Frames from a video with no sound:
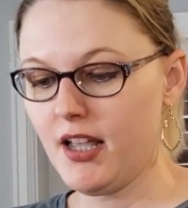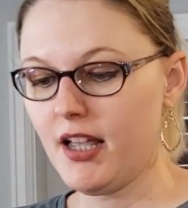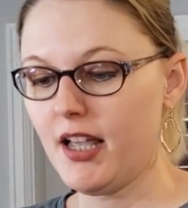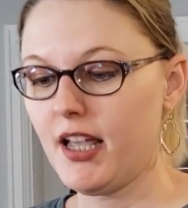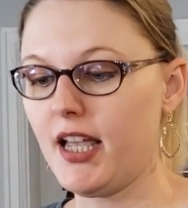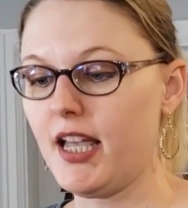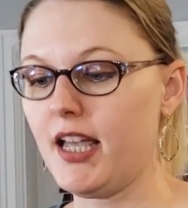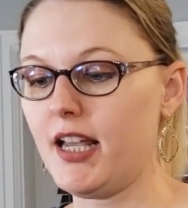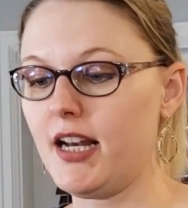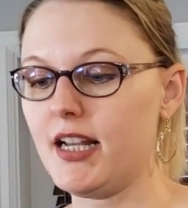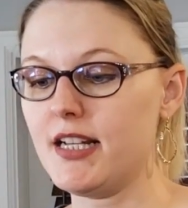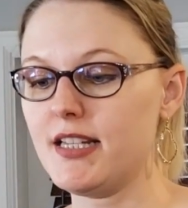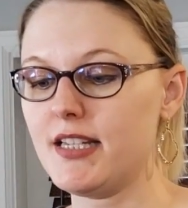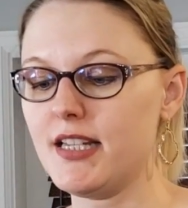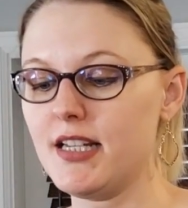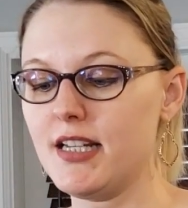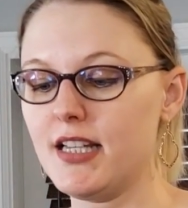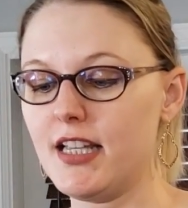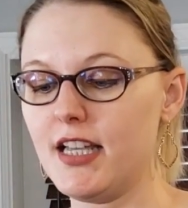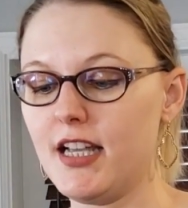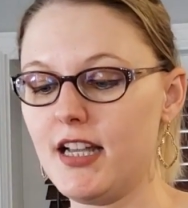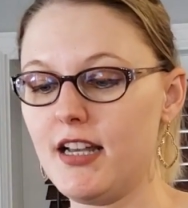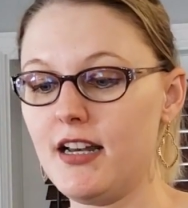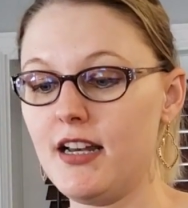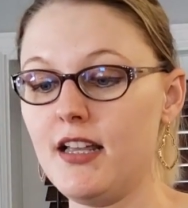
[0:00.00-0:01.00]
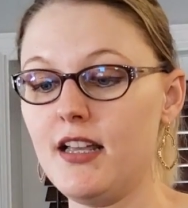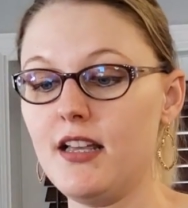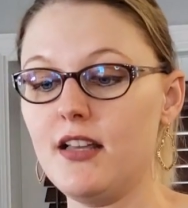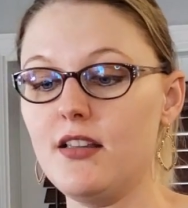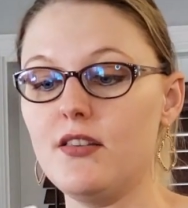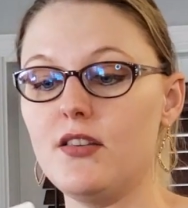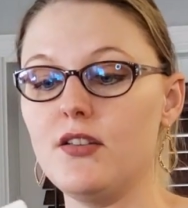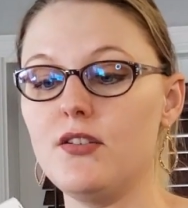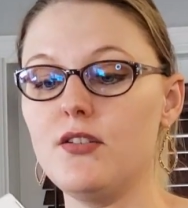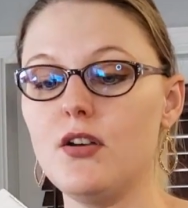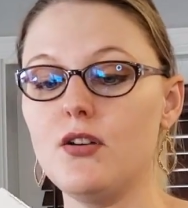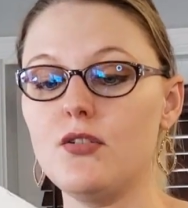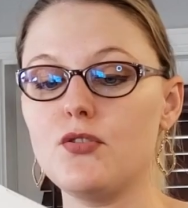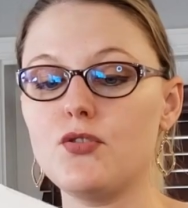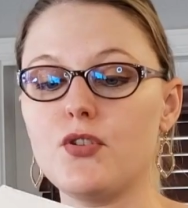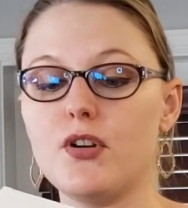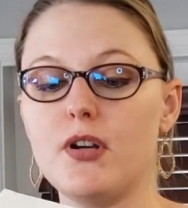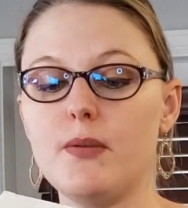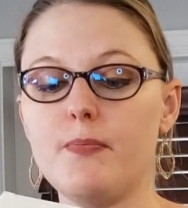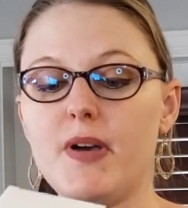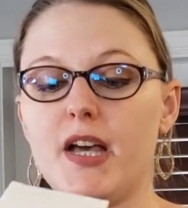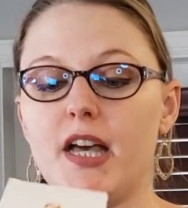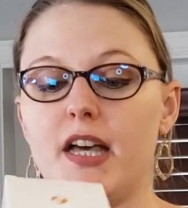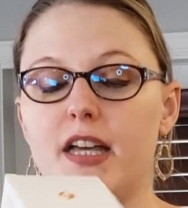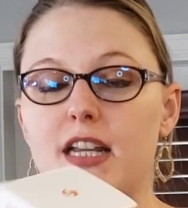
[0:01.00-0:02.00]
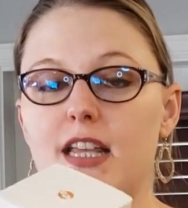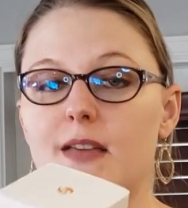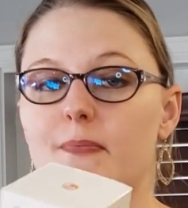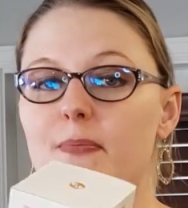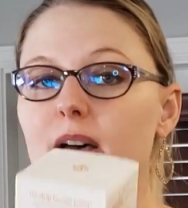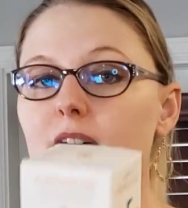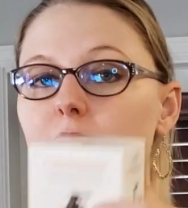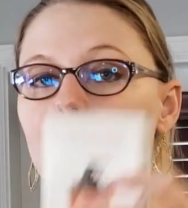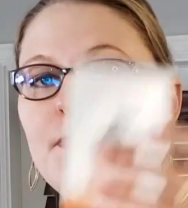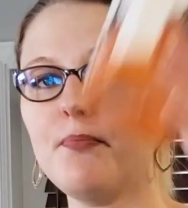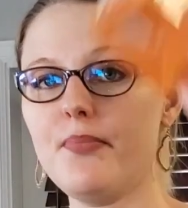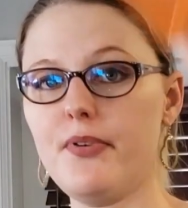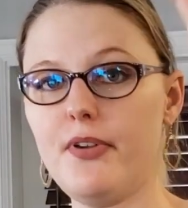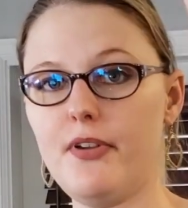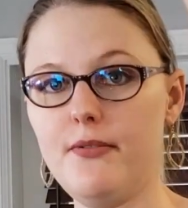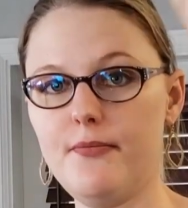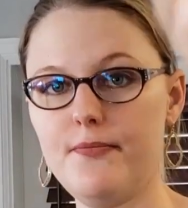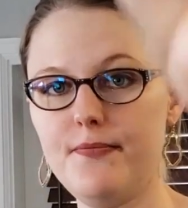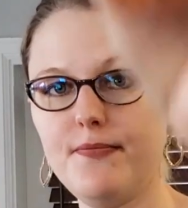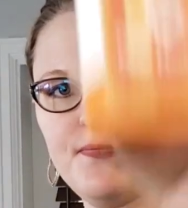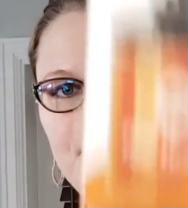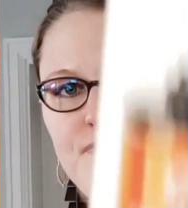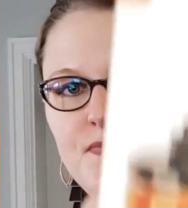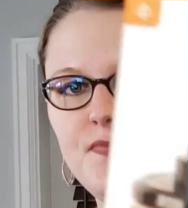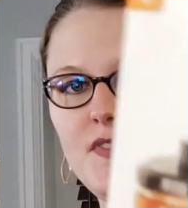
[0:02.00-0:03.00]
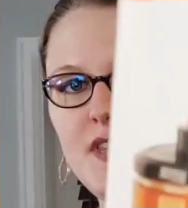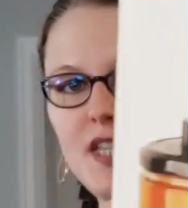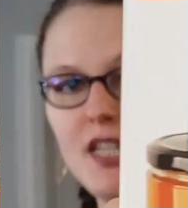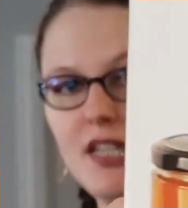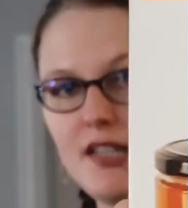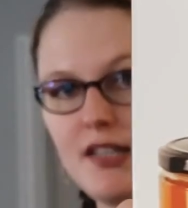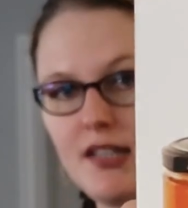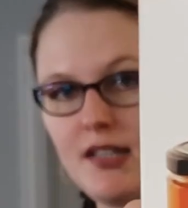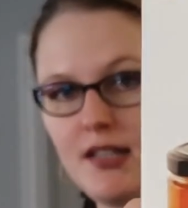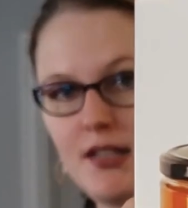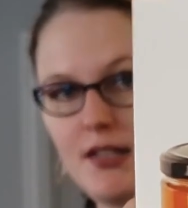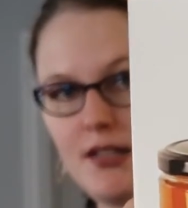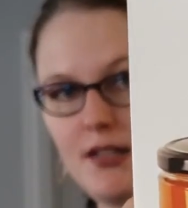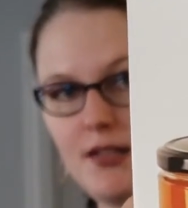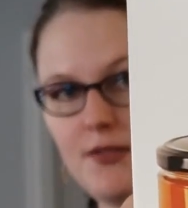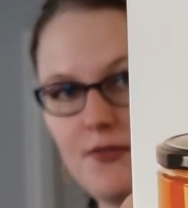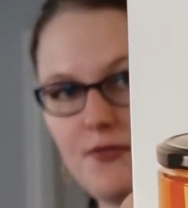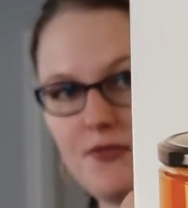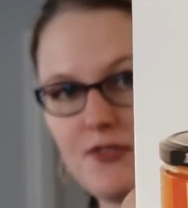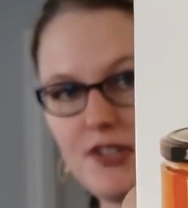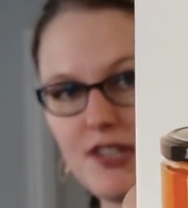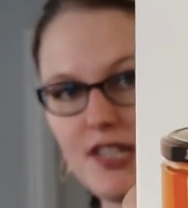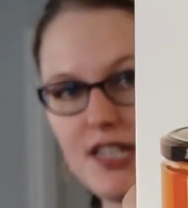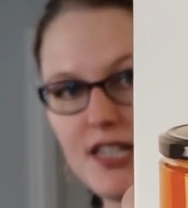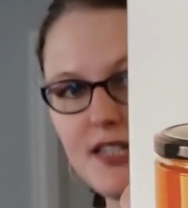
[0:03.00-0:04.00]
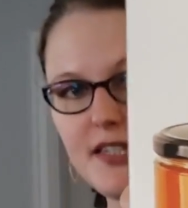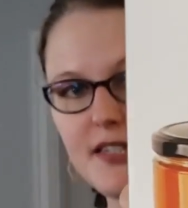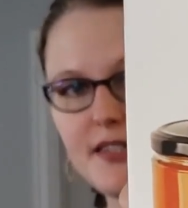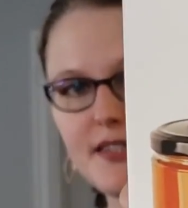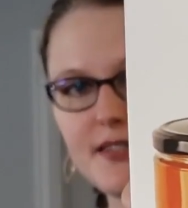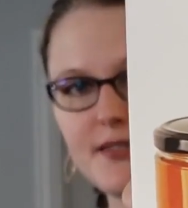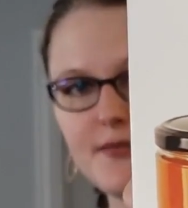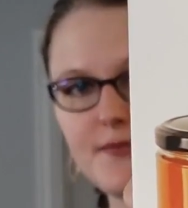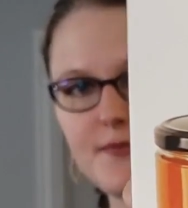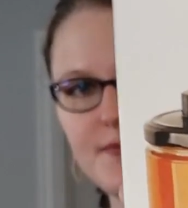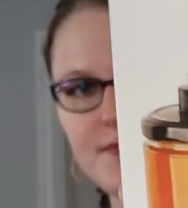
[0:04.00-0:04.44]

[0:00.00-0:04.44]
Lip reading: And I did get the no drip honey pump for this.